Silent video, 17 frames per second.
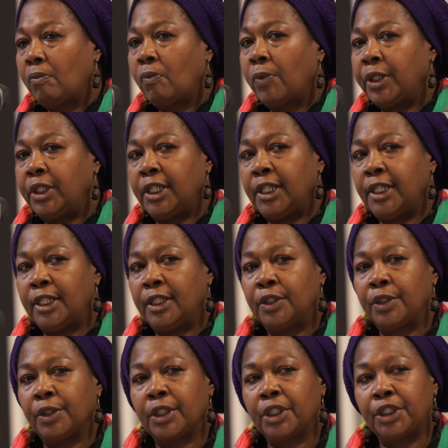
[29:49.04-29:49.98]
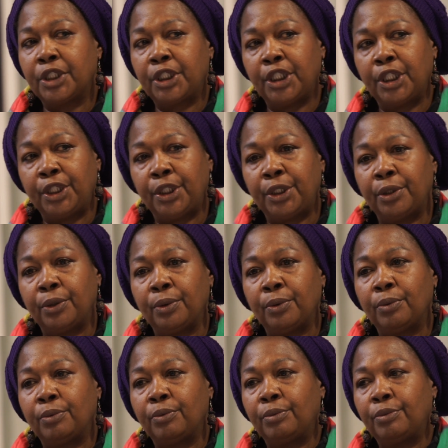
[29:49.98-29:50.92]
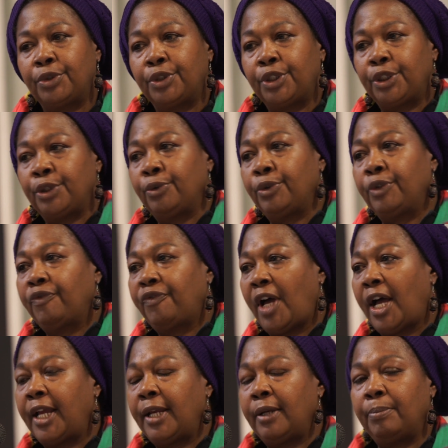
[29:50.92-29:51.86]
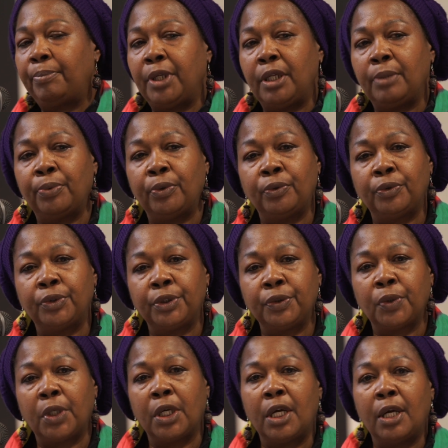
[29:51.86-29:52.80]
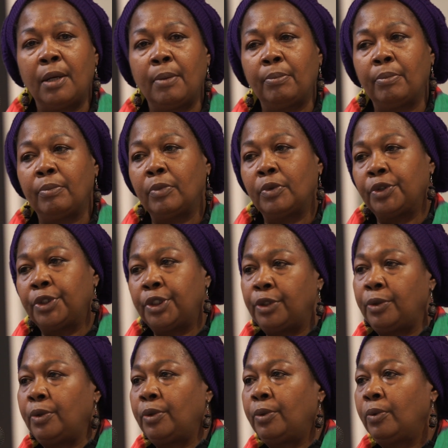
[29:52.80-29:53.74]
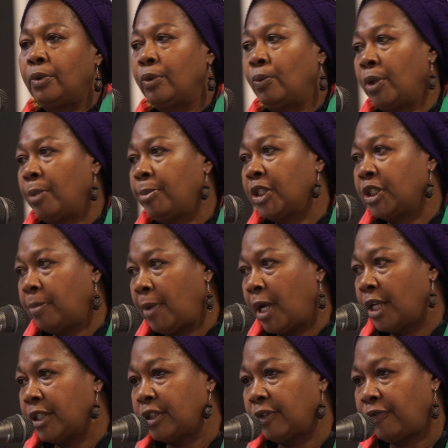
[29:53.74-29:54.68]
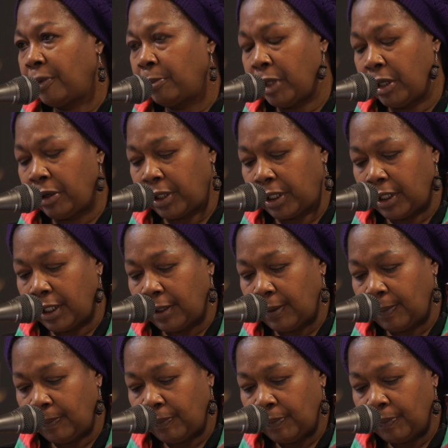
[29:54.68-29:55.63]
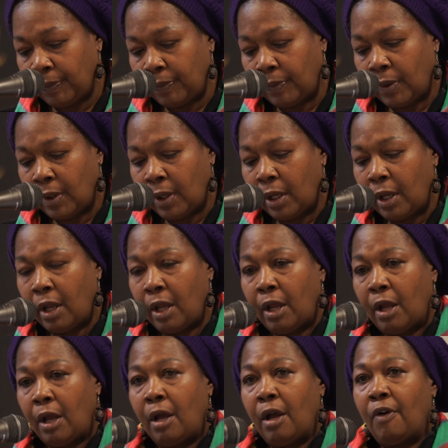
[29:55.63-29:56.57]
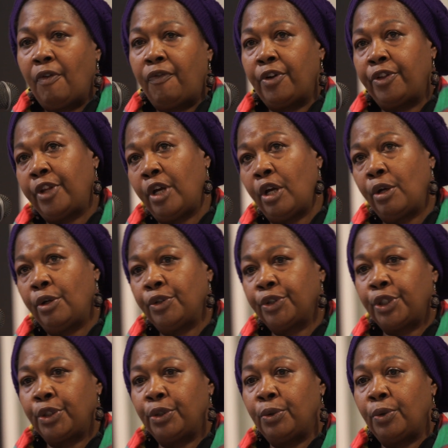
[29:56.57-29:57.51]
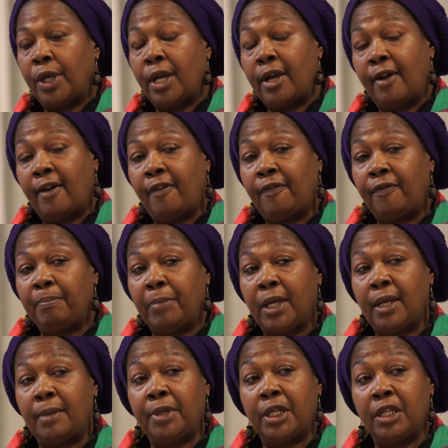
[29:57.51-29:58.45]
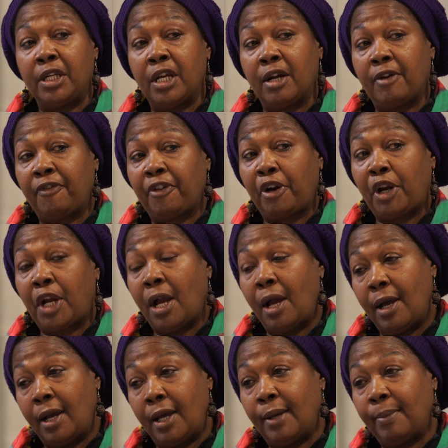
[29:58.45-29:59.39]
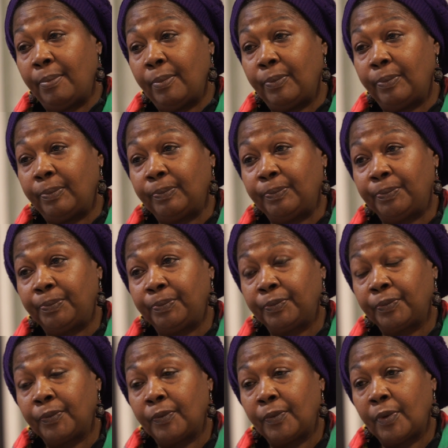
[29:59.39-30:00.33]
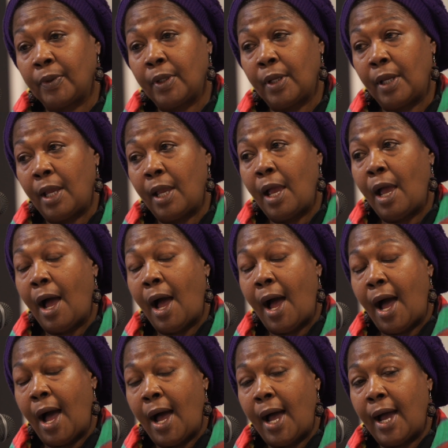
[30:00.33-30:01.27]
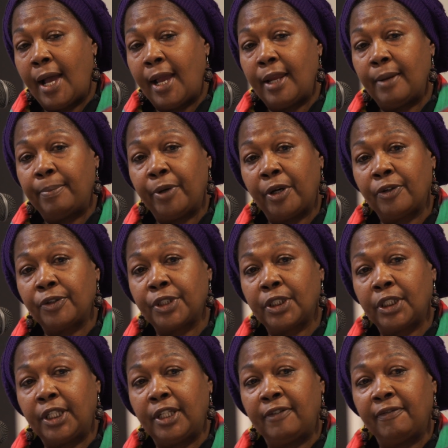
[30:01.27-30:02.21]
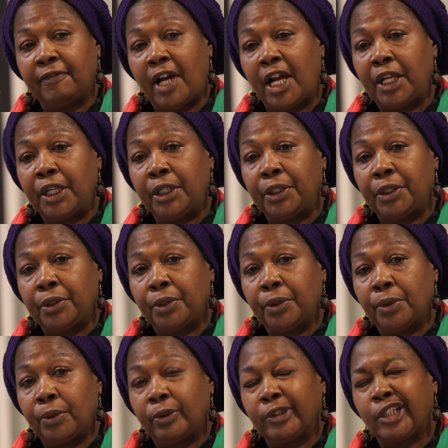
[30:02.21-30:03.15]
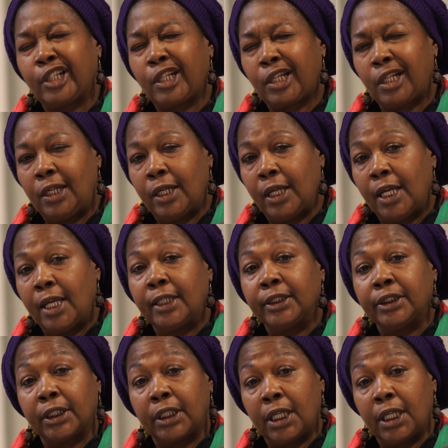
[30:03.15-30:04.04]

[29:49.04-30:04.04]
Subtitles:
we need to continue to invite people to come to the Women's Mosque of America. For those who have maybe never come, I personally invite you to